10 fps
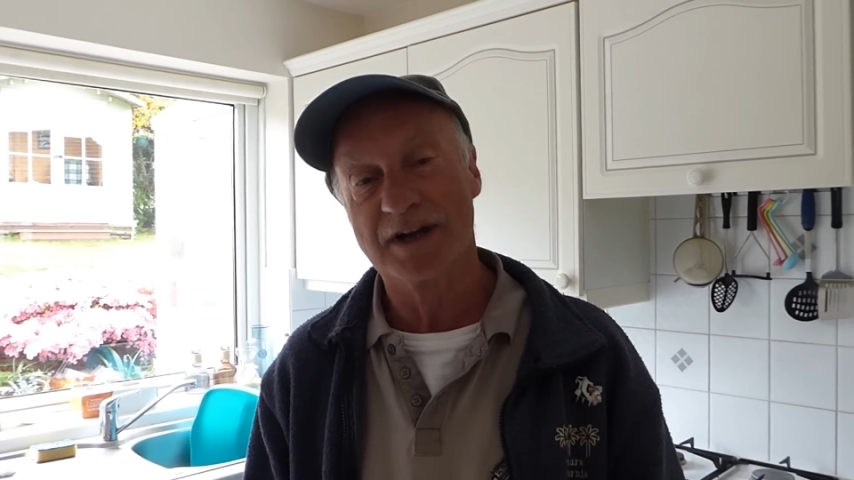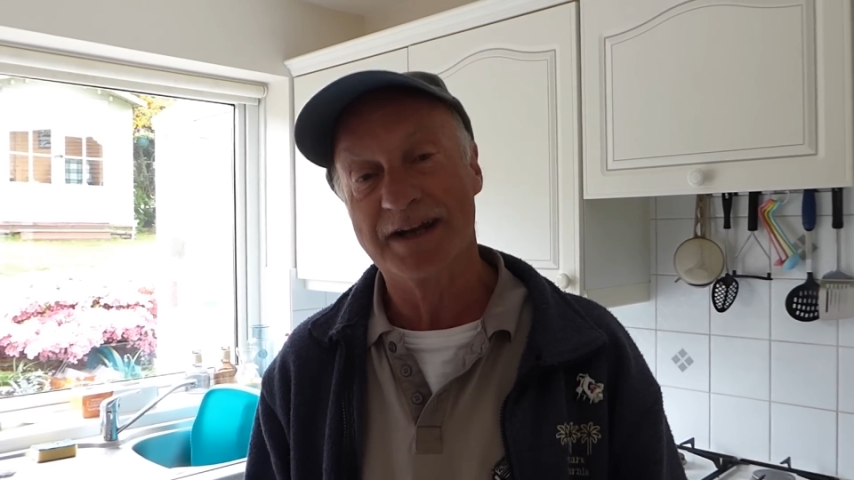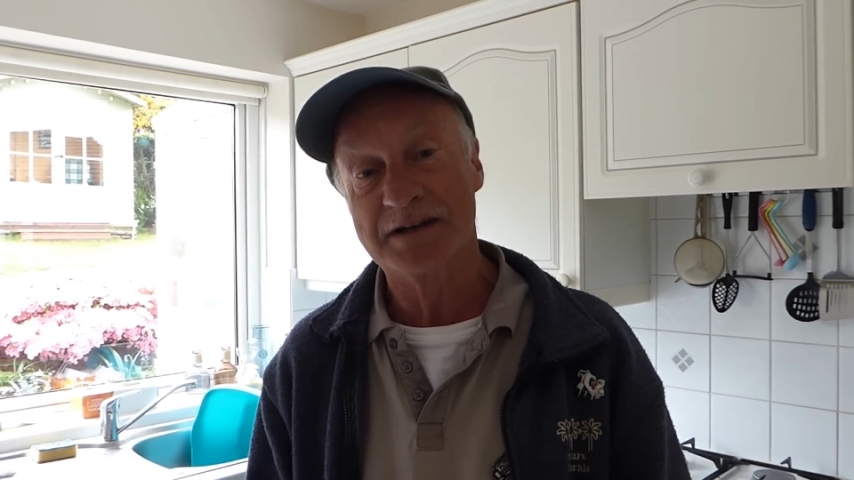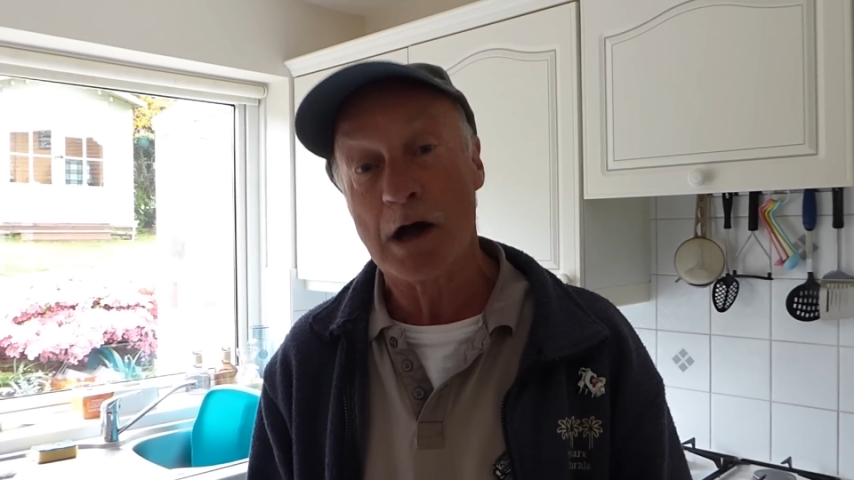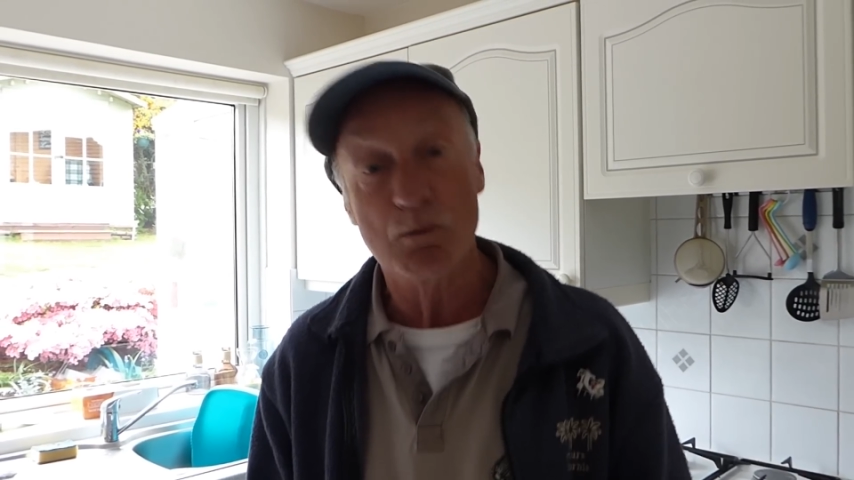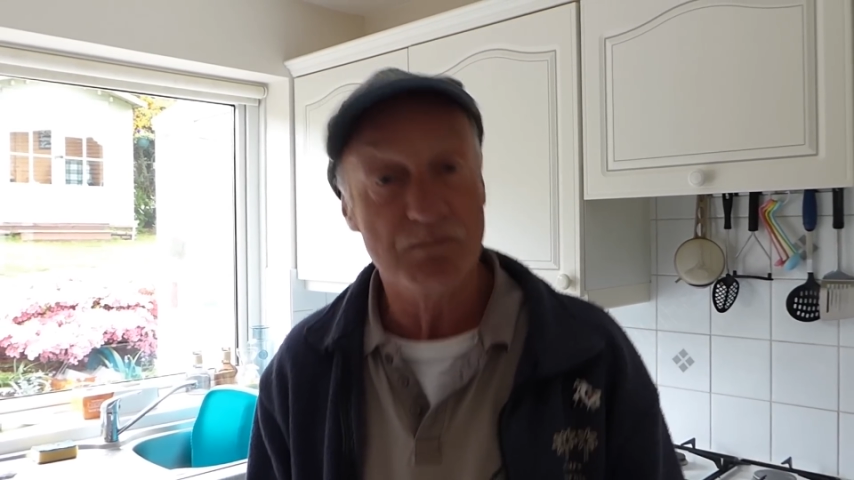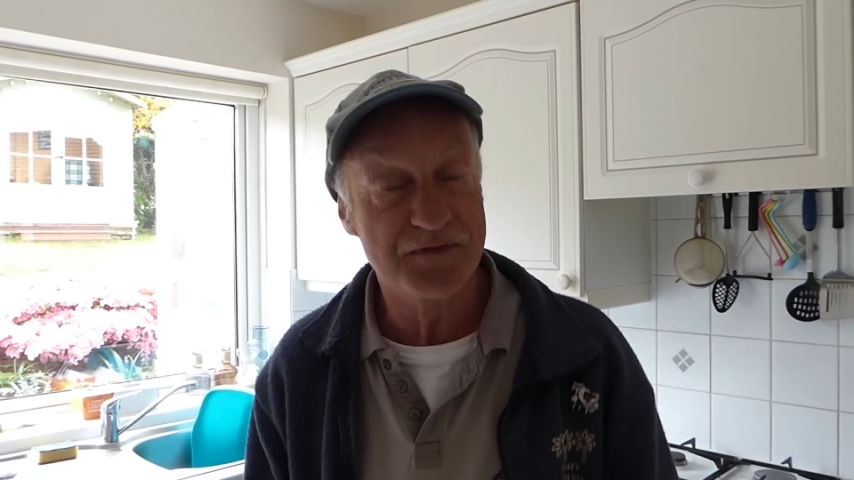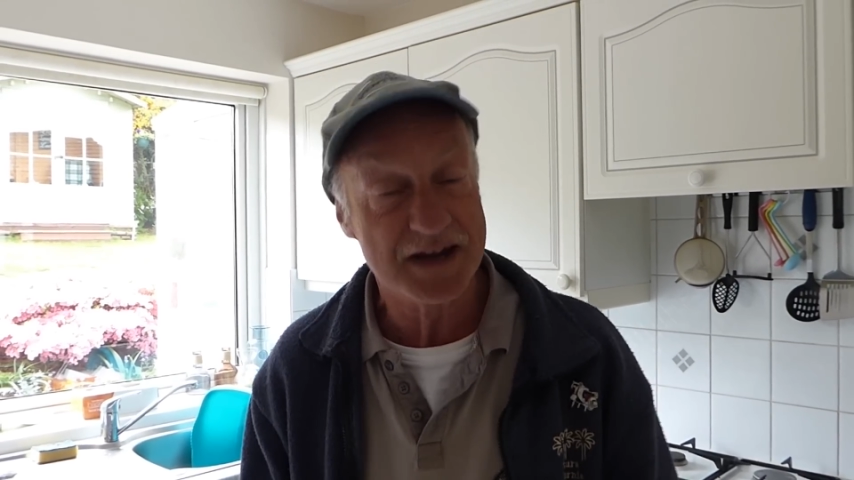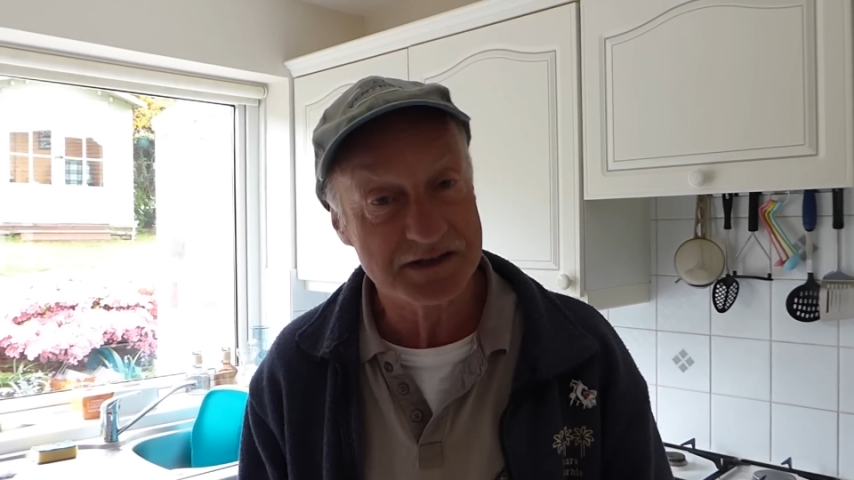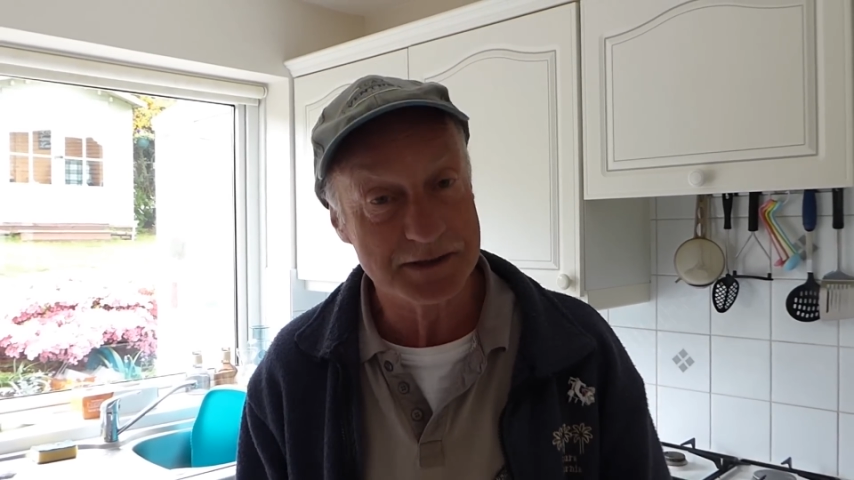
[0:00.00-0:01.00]
heating open
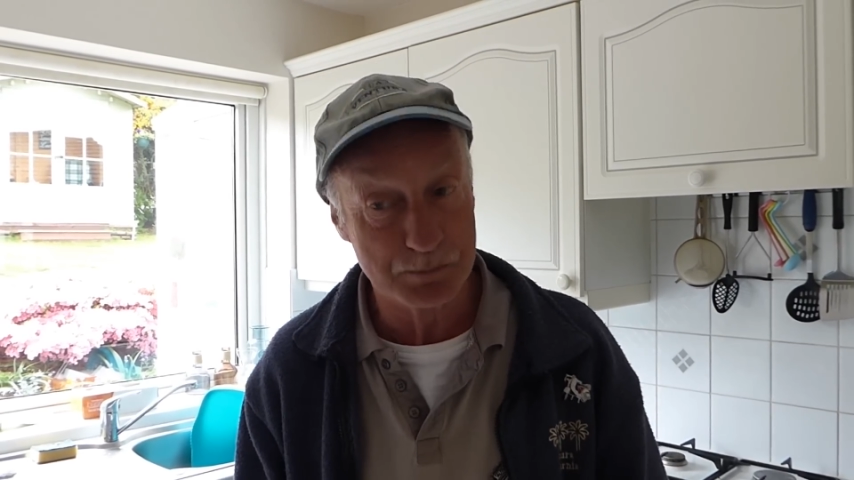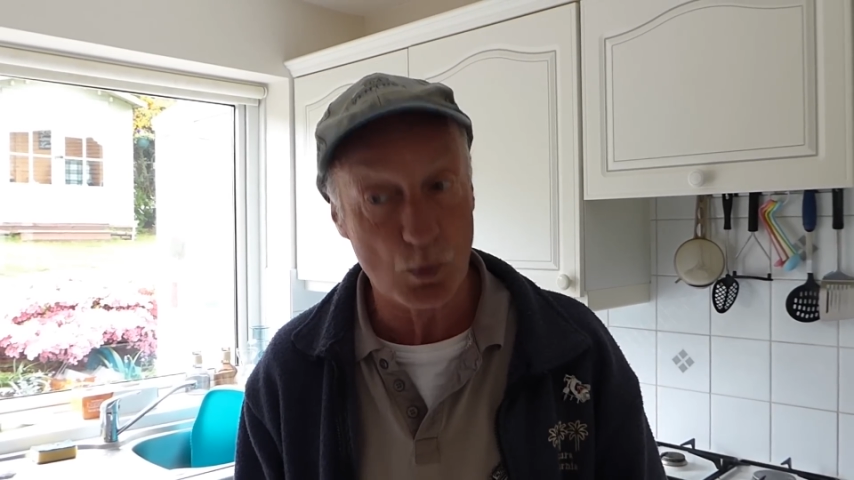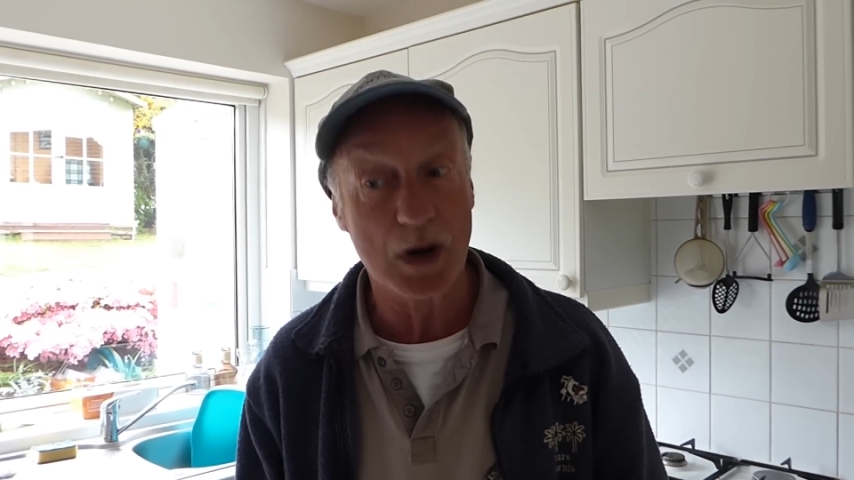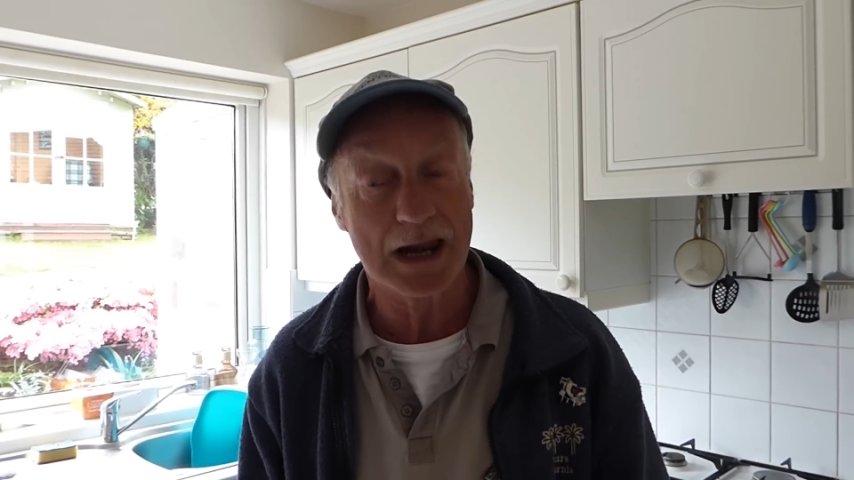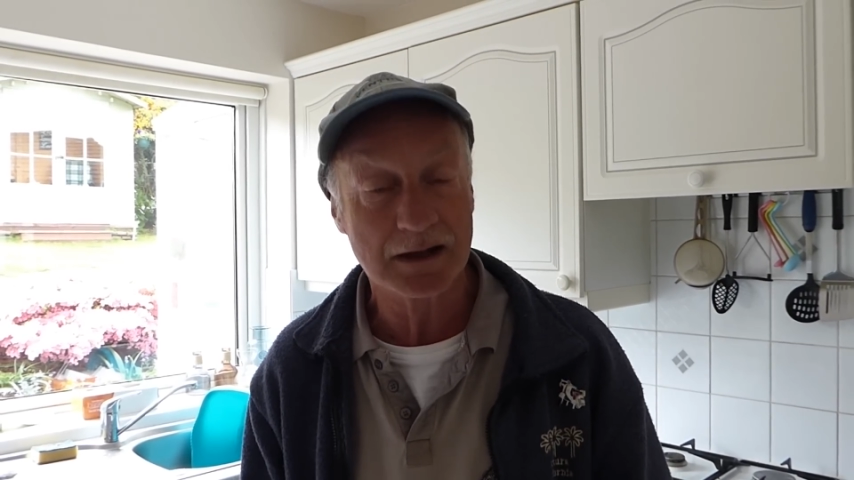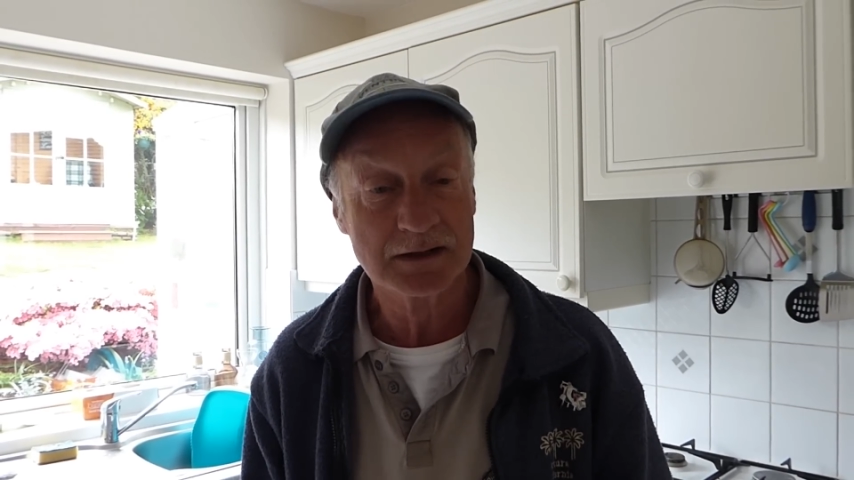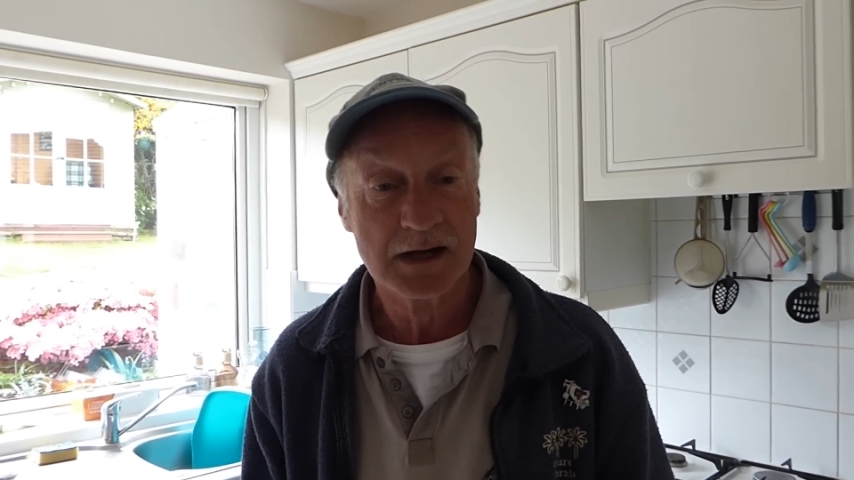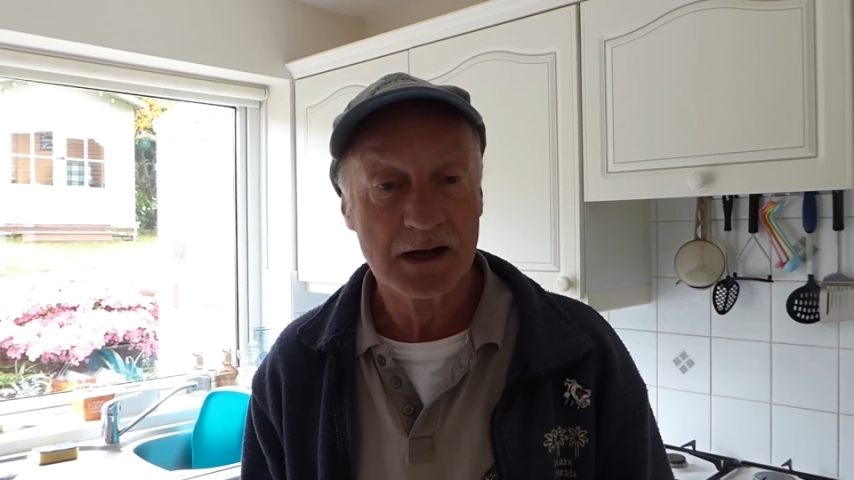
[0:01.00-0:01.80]
vented boiler,